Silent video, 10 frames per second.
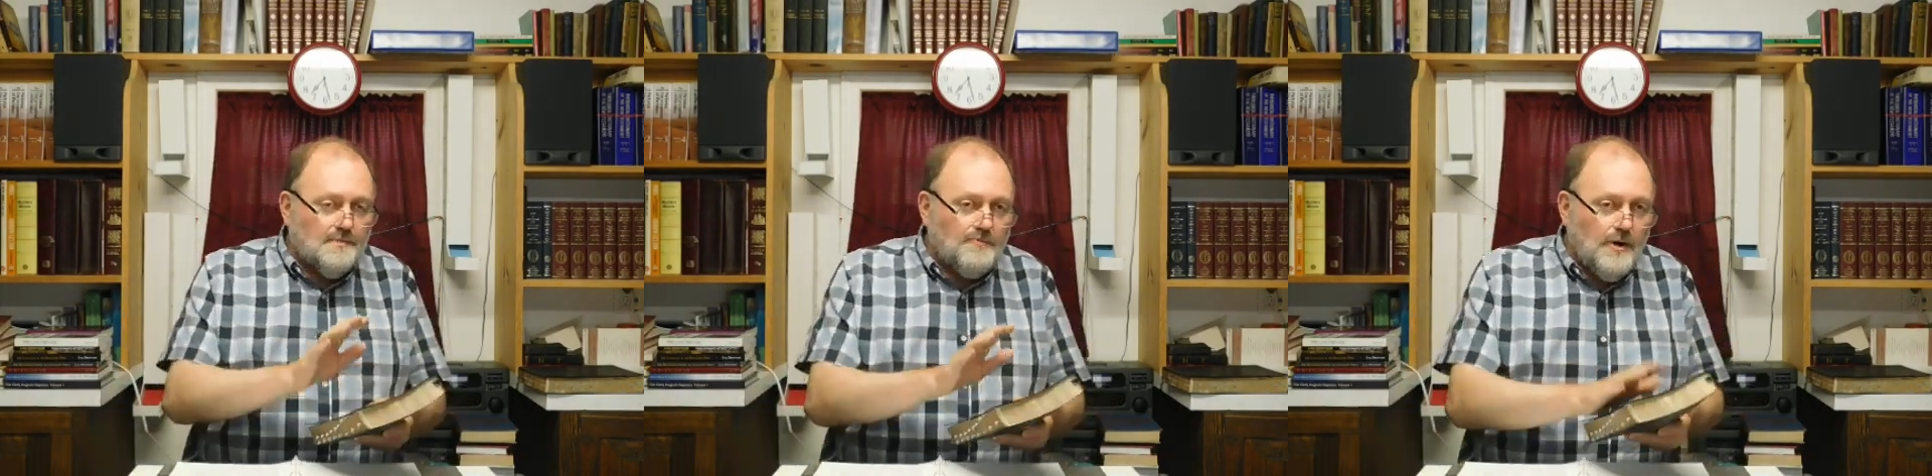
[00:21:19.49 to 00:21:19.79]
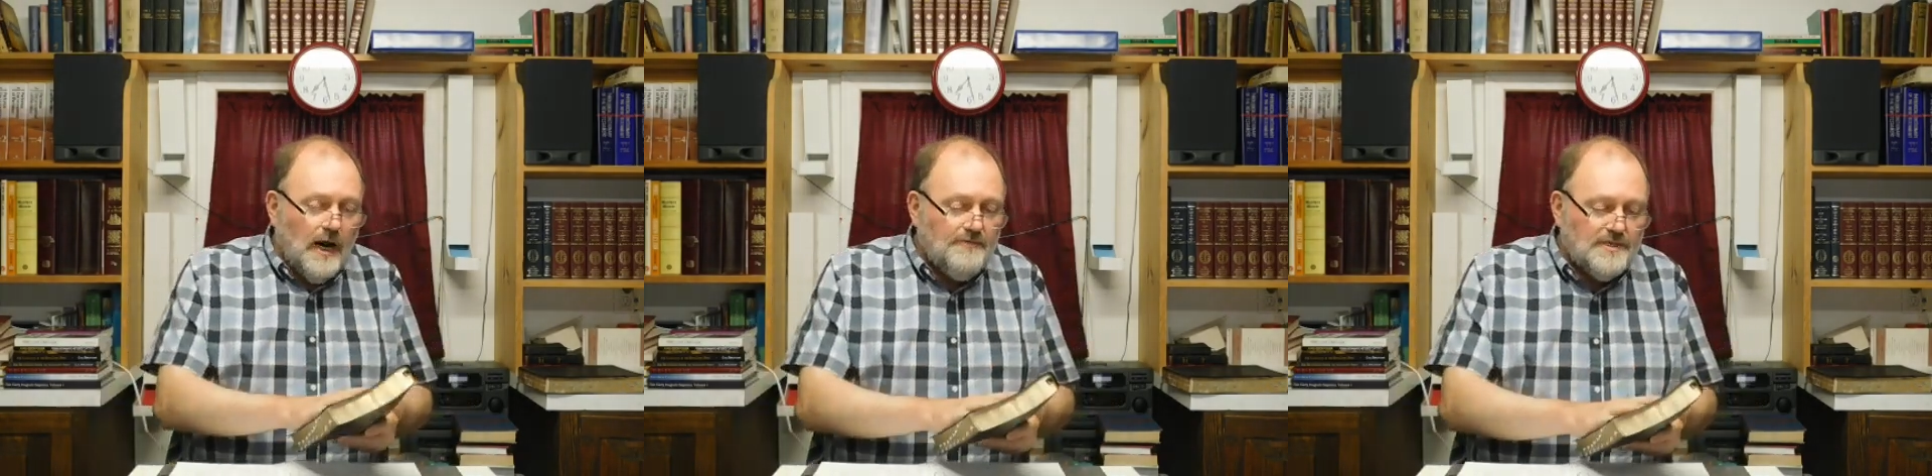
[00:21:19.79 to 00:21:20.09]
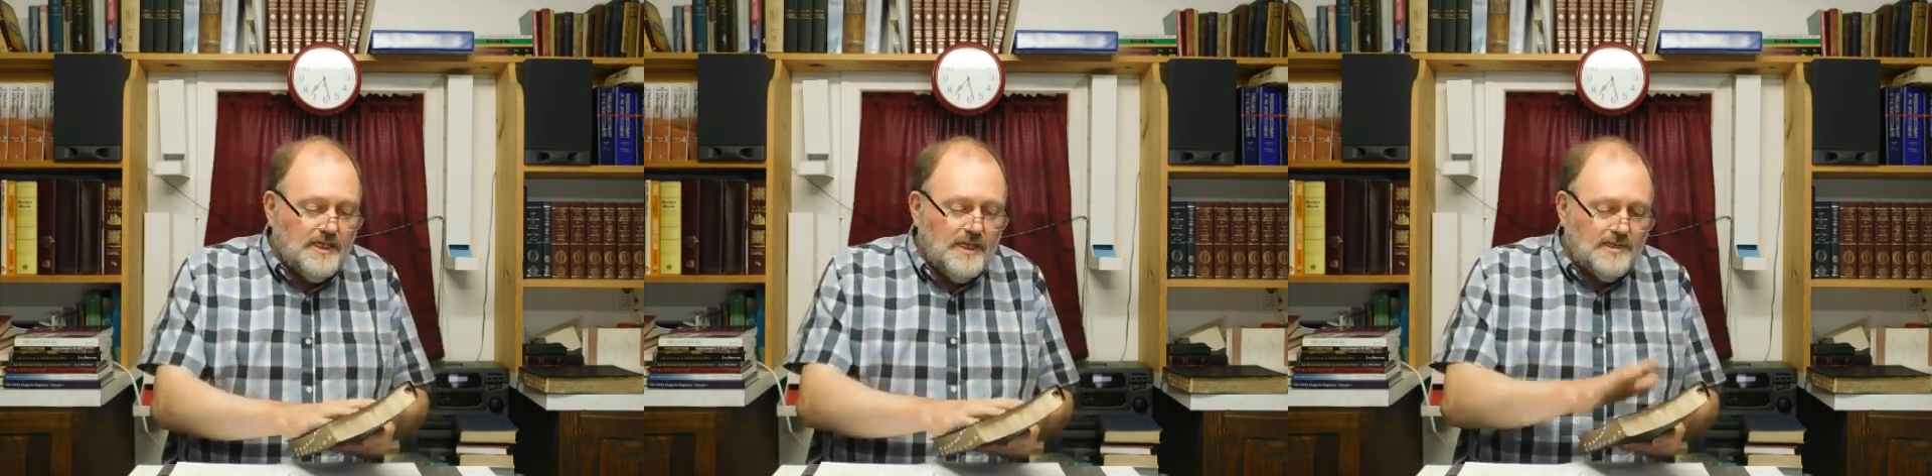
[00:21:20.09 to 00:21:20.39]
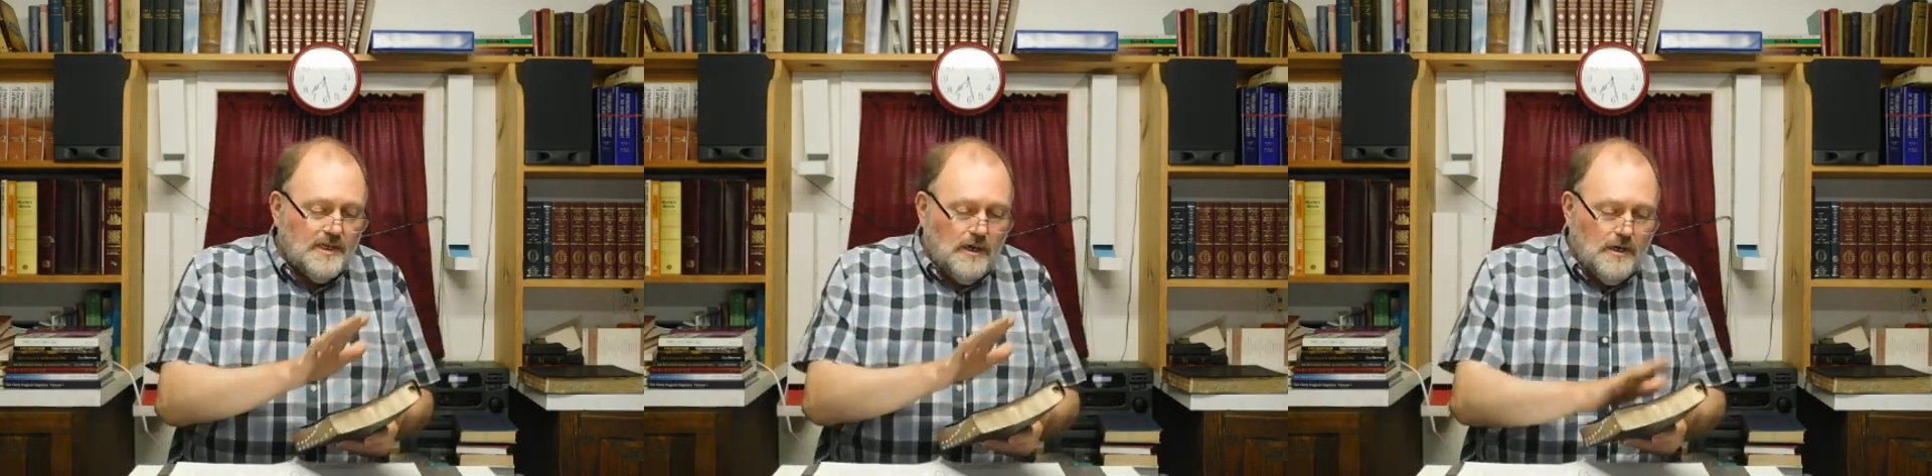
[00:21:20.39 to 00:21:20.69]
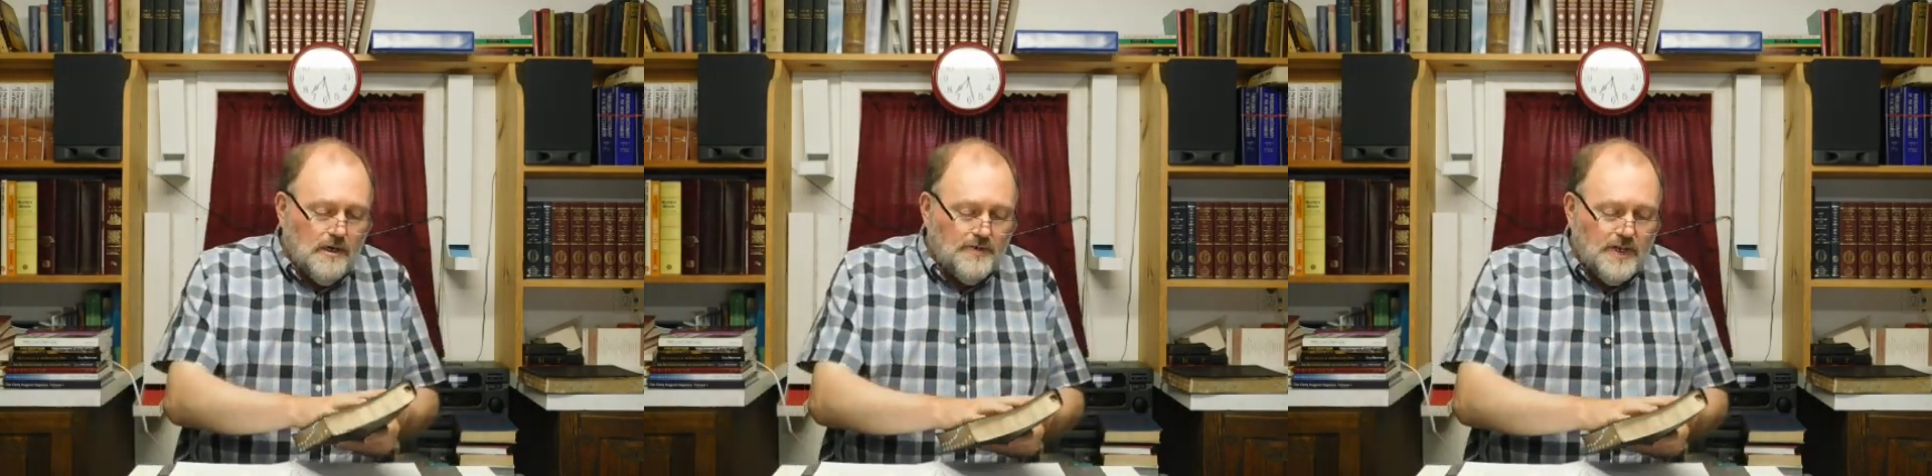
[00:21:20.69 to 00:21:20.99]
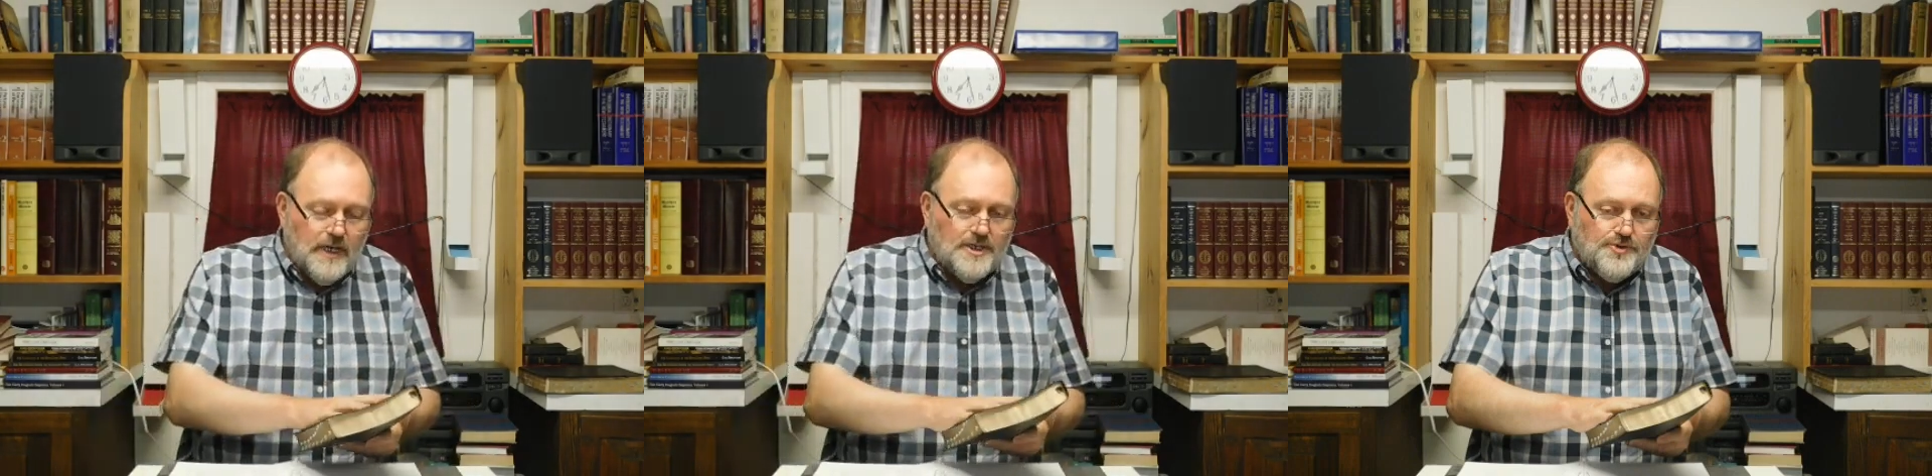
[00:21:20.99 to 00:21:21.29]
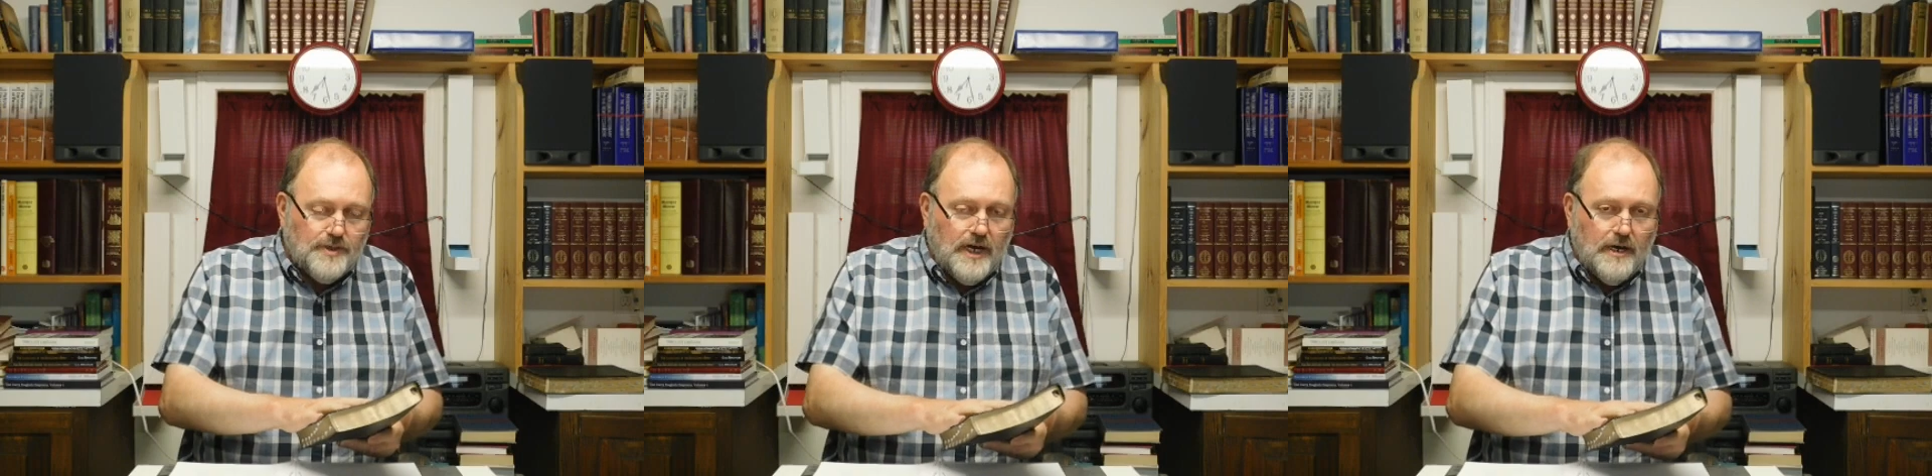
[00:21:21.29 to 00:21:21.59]
the prophecies, and all the
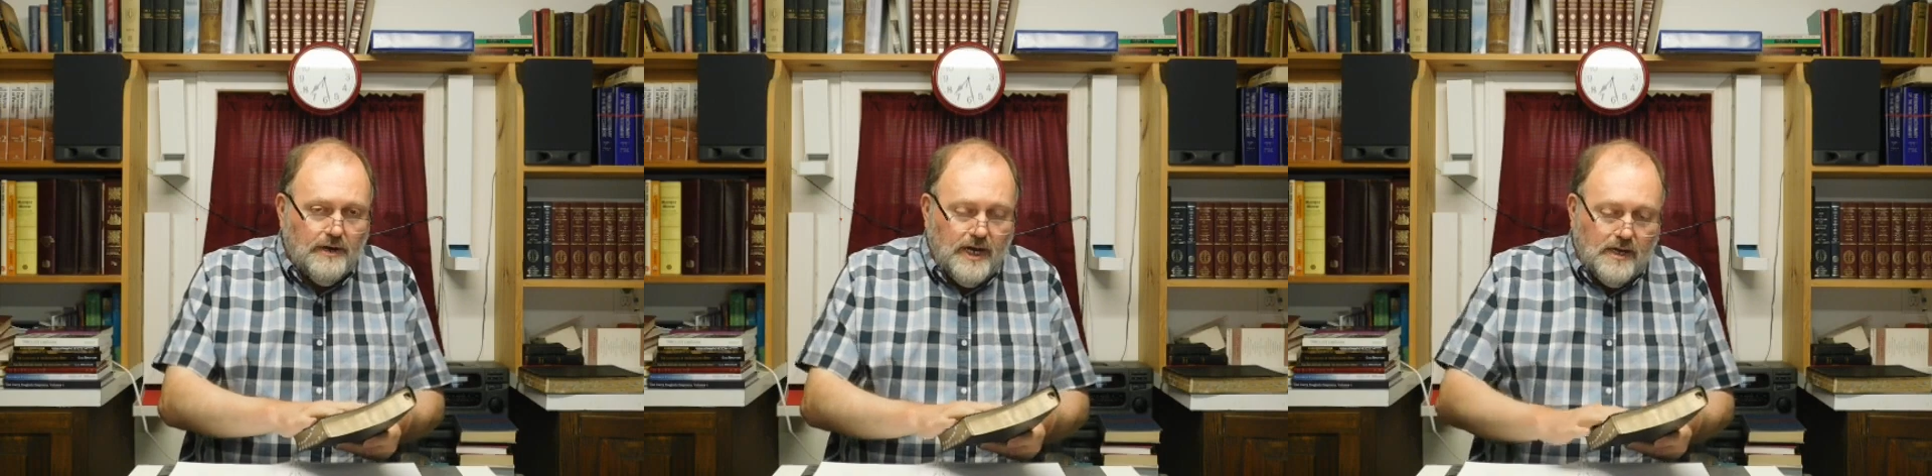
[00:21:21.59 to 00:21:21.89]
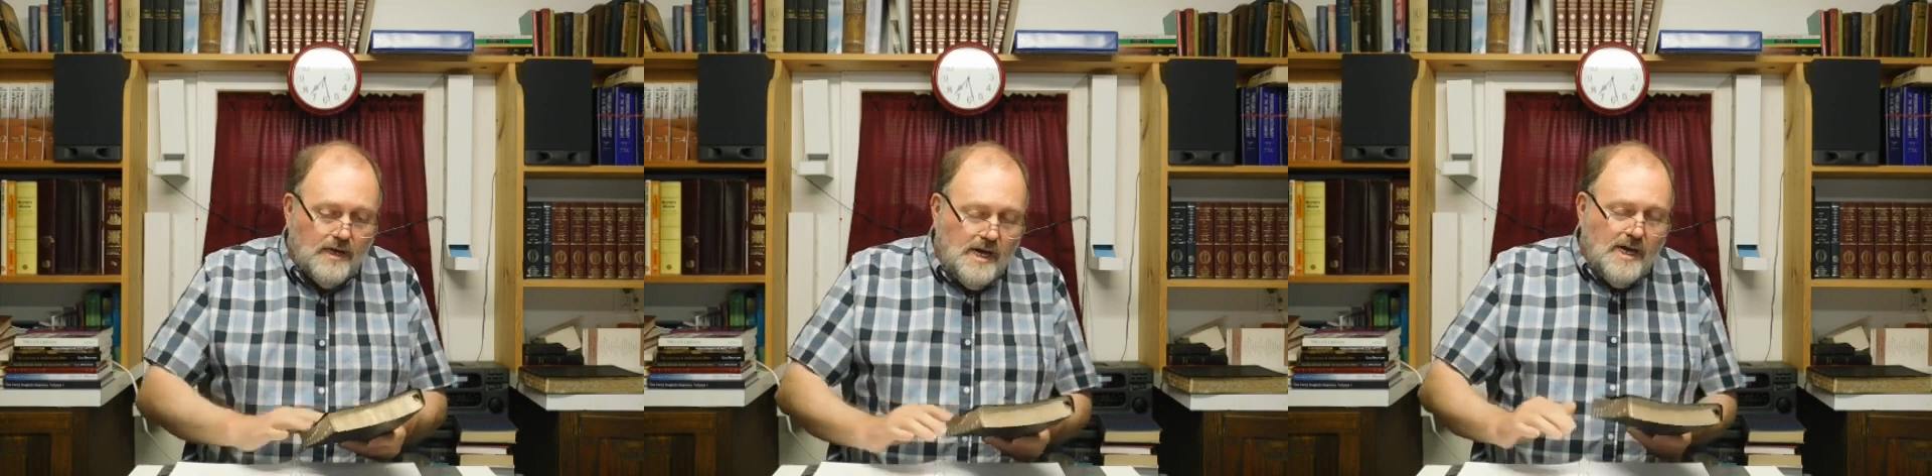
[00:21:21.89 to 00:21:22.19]
history therein,